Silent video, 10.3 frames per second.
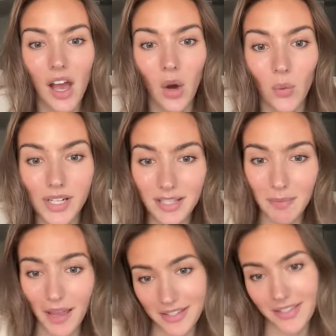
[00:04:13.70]
what is the
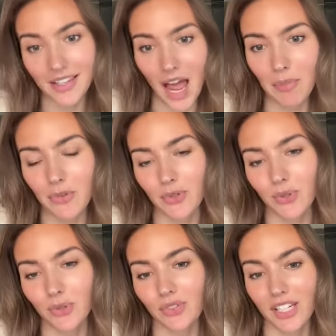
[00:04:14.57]
best thing that happened to you
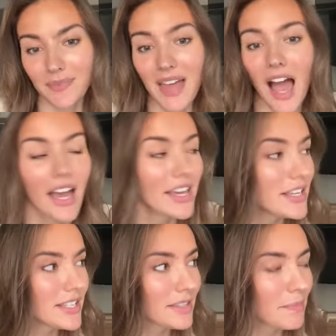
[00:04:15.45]
today? I
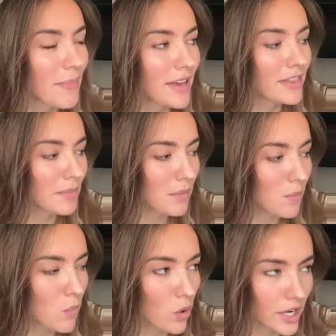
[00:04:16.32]
spent my
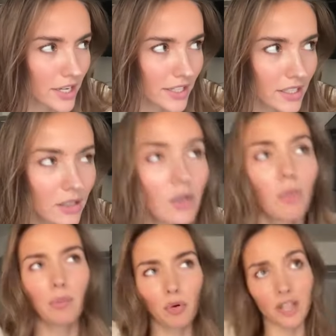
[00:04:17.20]
morning, my
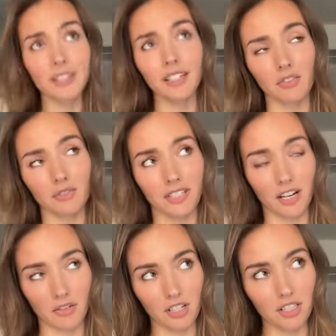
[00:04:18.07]
morning started, started
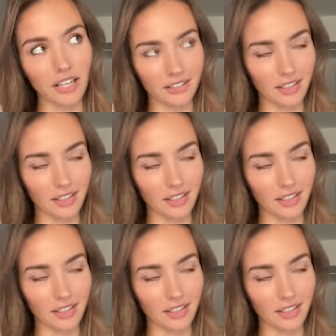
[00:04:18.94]
very late.